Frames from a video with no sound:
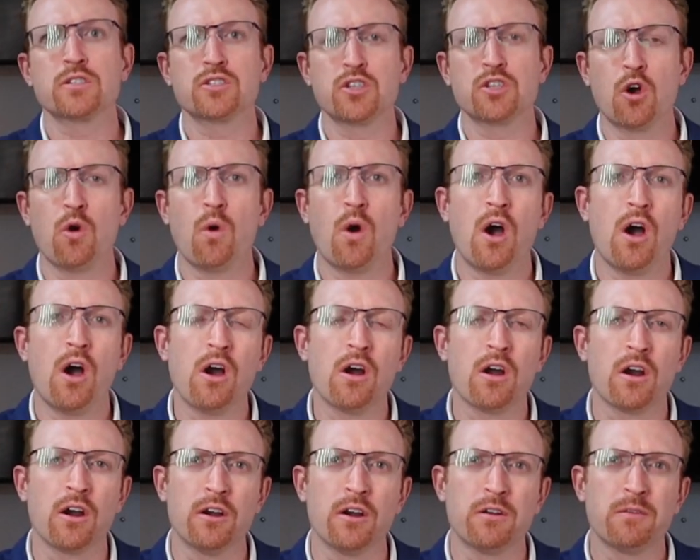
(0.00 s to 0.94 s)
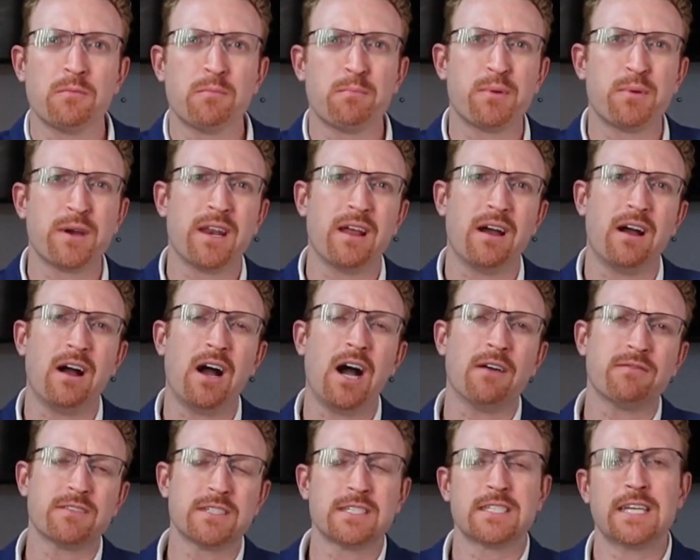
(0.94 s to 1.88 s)
so hard but
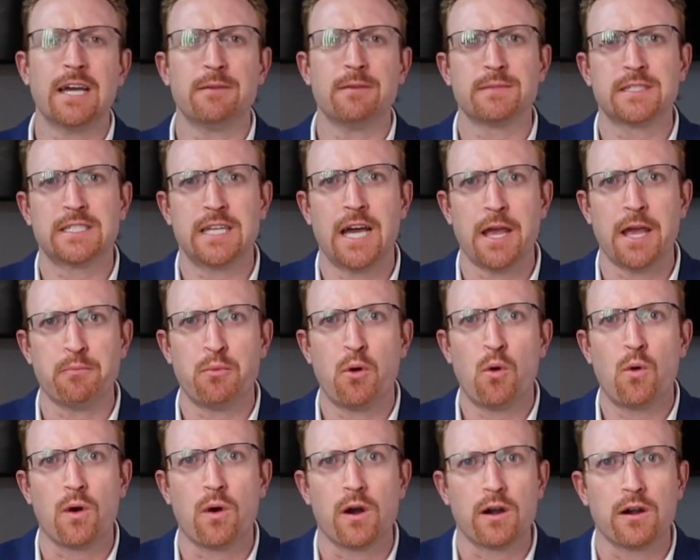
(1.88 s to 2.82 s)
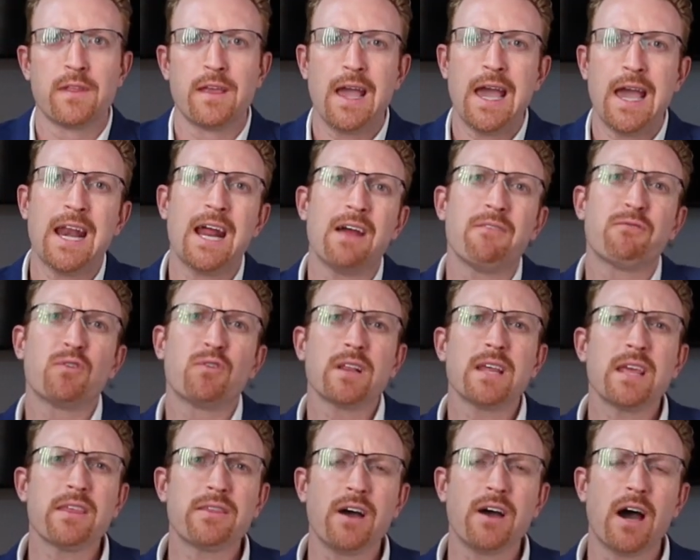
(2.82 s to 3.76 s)
oftentimes die poor? And I've
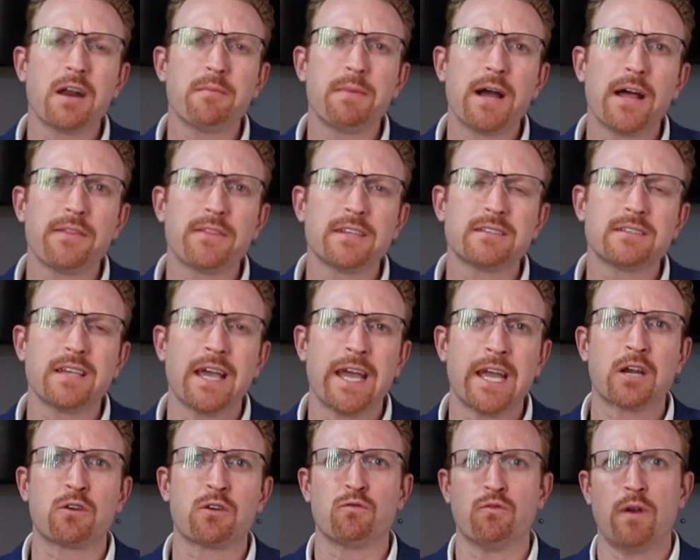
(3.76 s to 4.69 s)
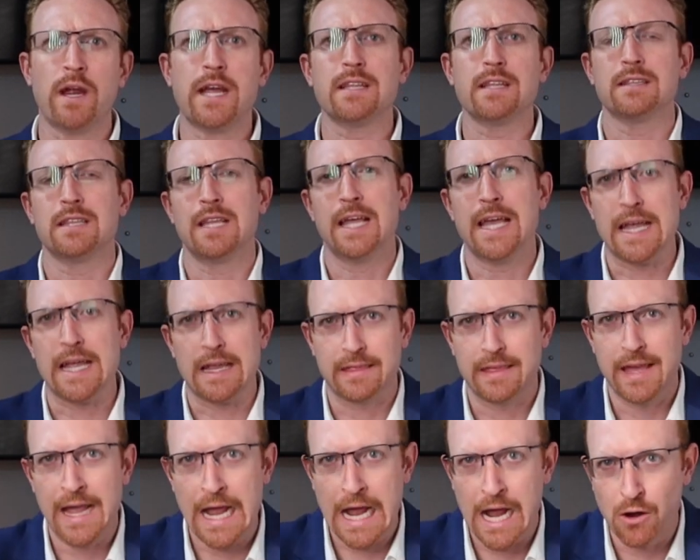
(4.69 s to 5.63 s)
really thought about this at great
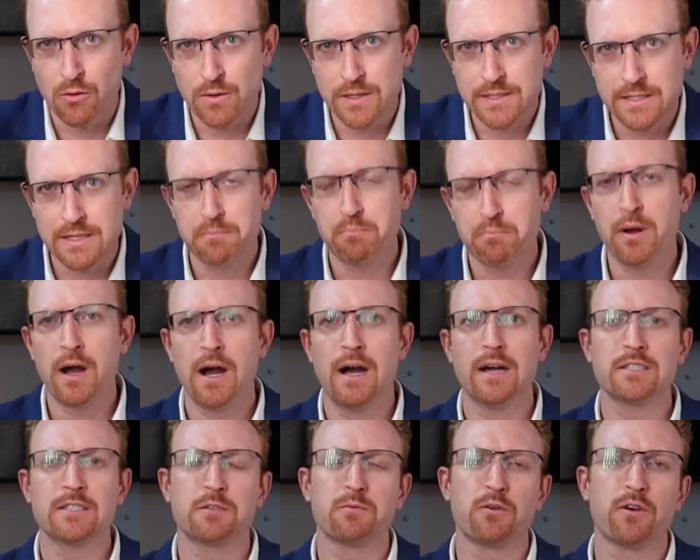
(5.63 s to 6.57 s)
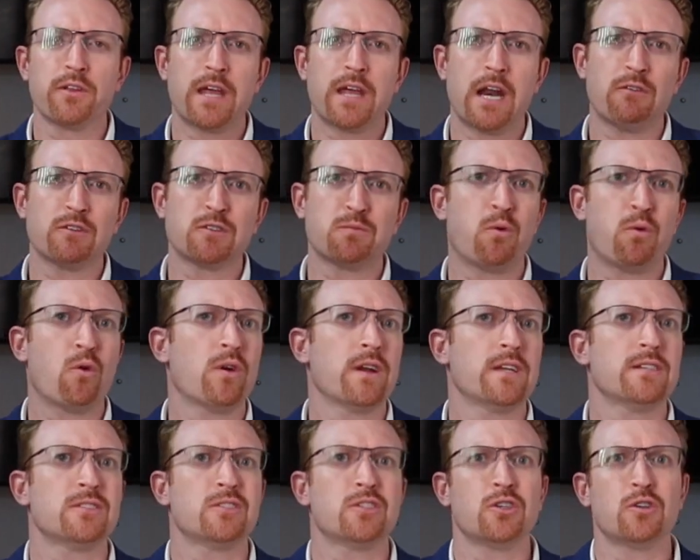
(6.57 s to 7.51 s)
length. How is it possible that I was
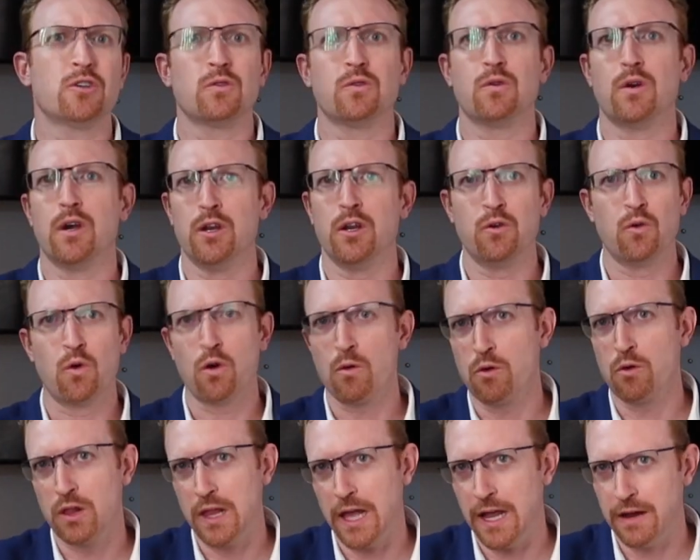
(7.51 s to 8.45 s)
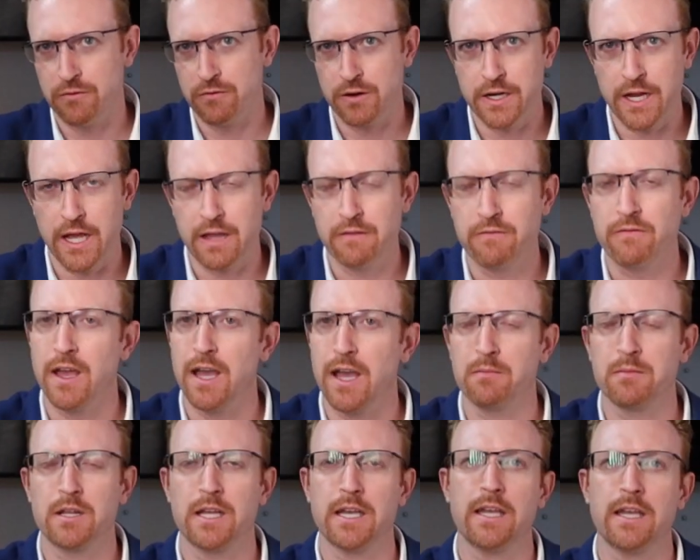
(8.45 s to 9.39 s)
born into a normal everyday
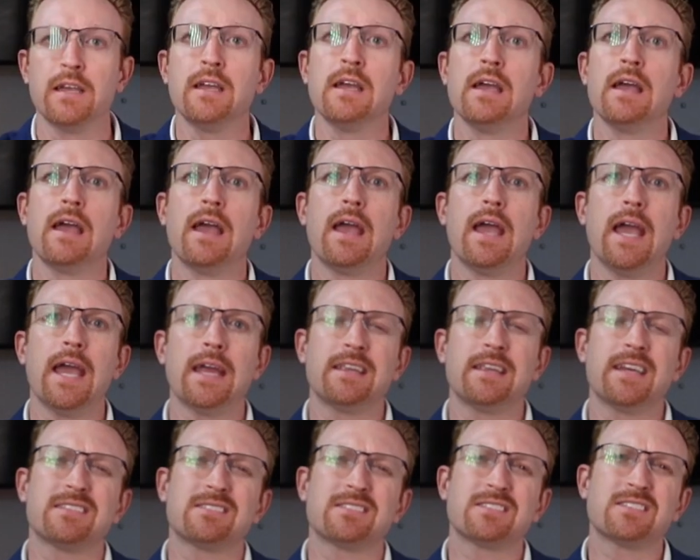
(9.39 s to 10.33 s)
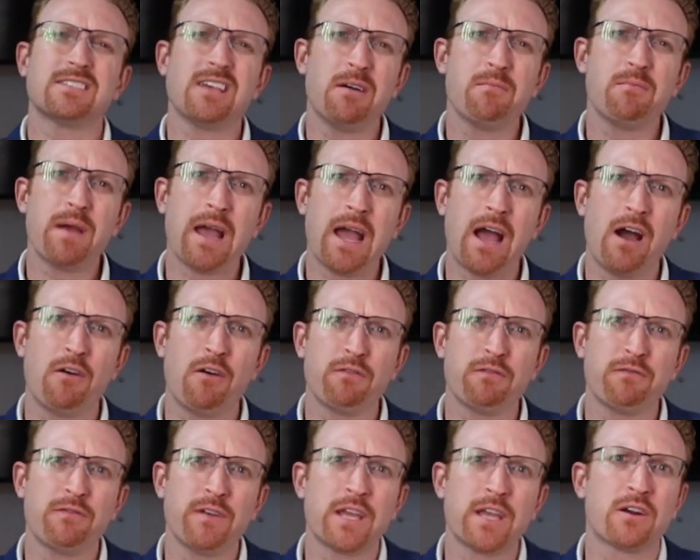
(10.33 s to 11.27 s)
family and yet somehow
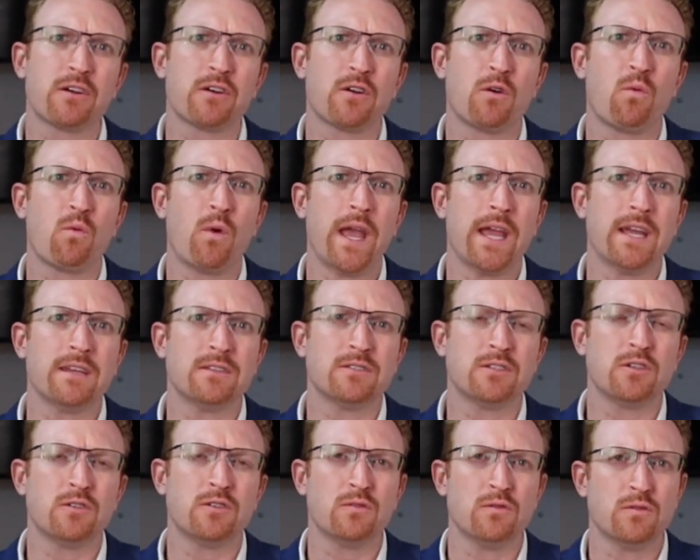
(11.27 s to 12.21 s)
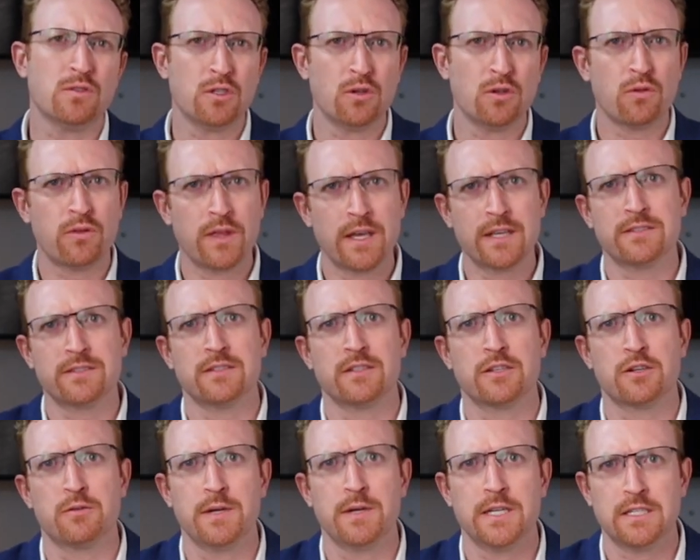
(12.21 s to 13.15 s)
figured a way to do things a
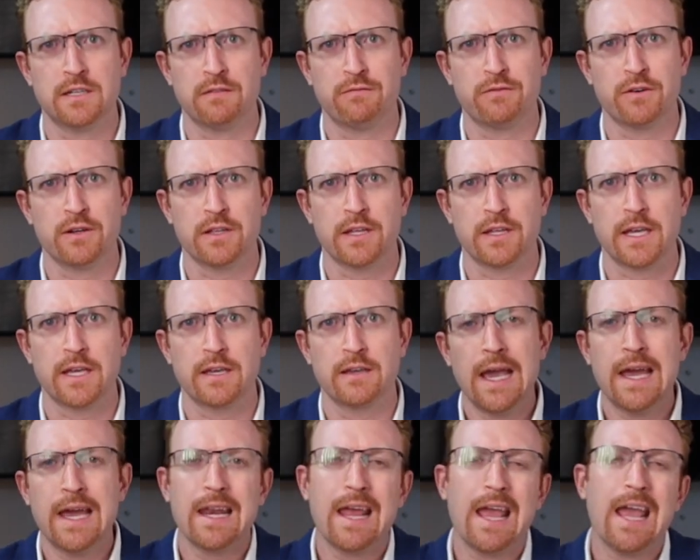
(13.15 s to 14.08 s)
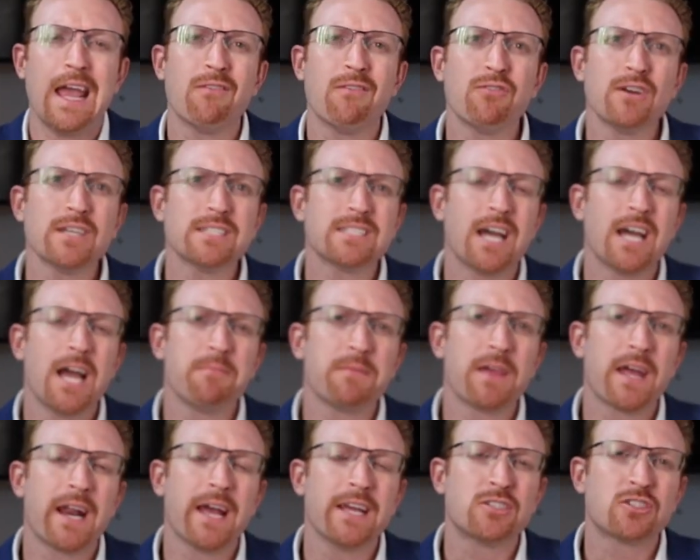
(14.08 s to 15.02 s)
little bit differently? And every time
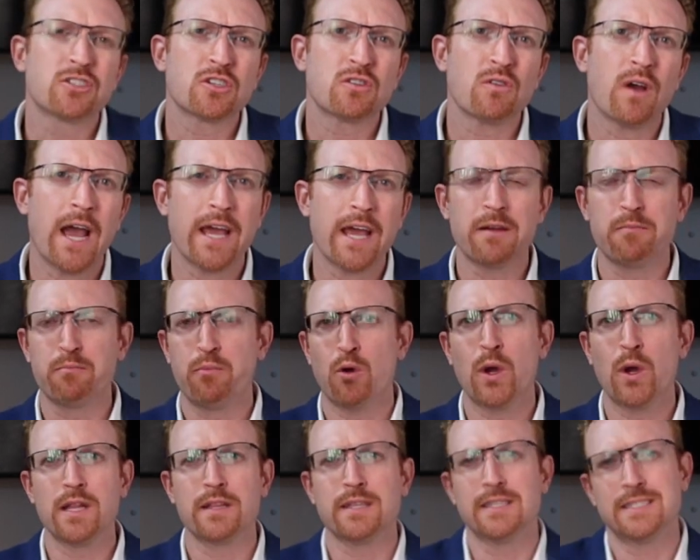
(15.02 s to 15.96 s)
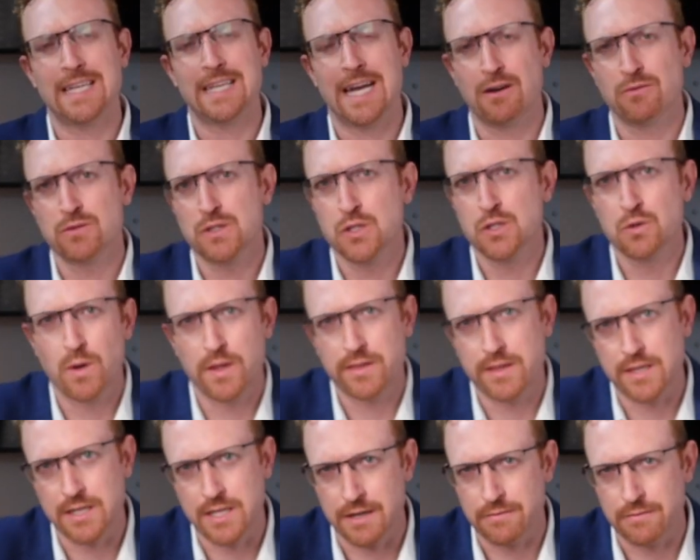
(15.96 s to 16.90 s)
that I try to boil it down to
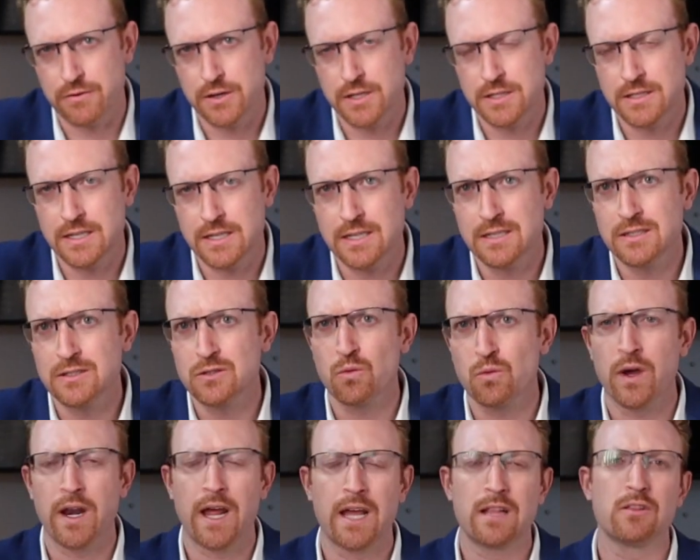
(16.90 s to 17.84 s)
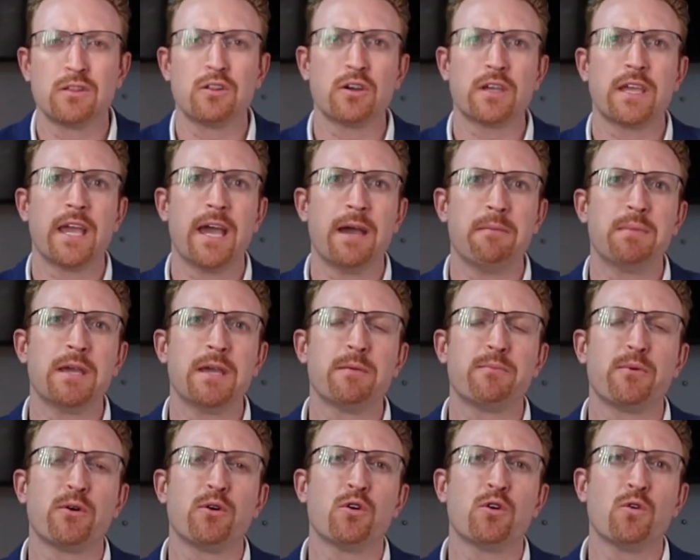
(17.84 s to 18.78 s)
what the difference is, when I look at
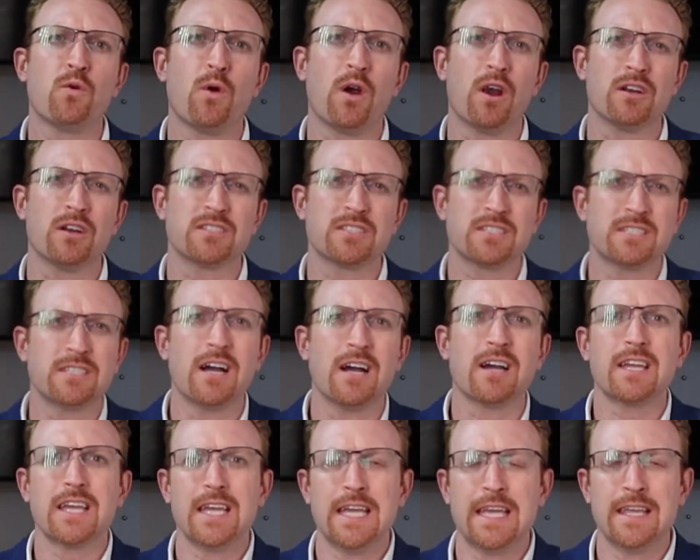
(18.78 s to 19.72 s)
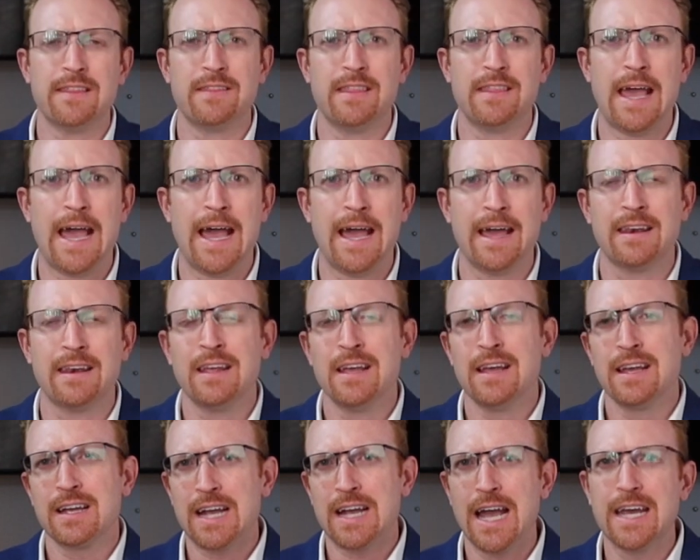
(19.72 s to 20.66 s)
people who are stuck in that
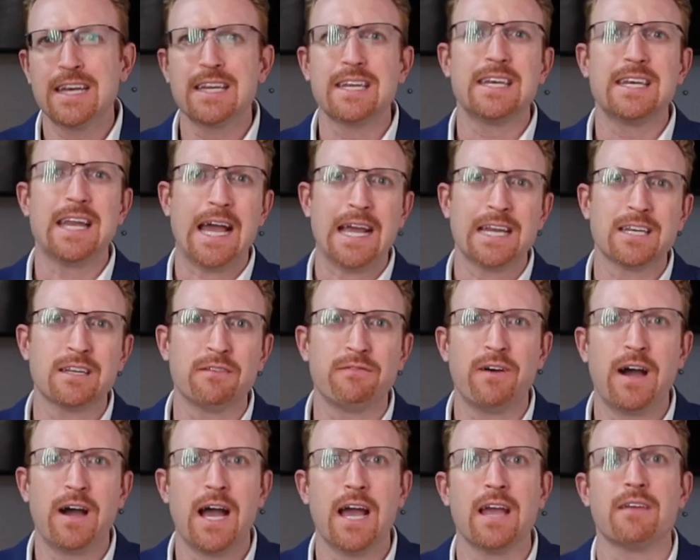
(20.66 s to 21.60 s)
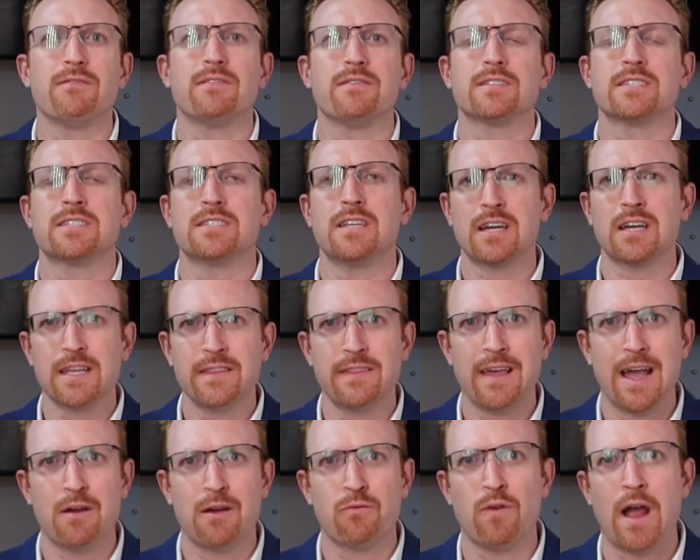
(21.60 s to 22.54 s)
kind of 9 to 5, stuck in
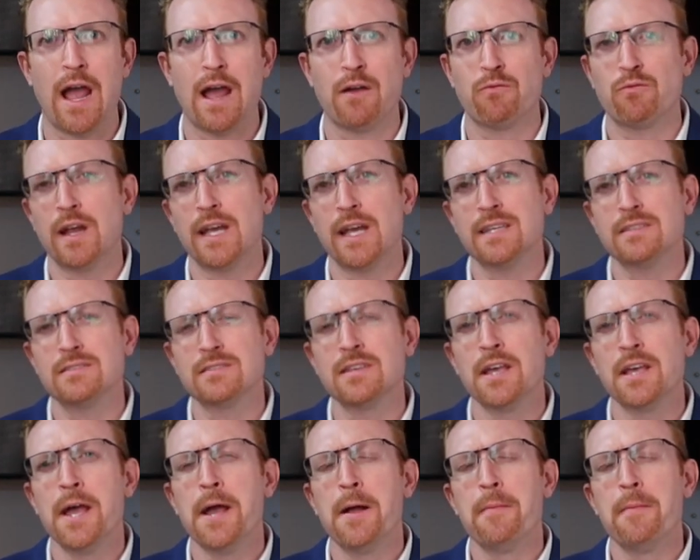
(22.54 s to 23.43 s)
that rat race,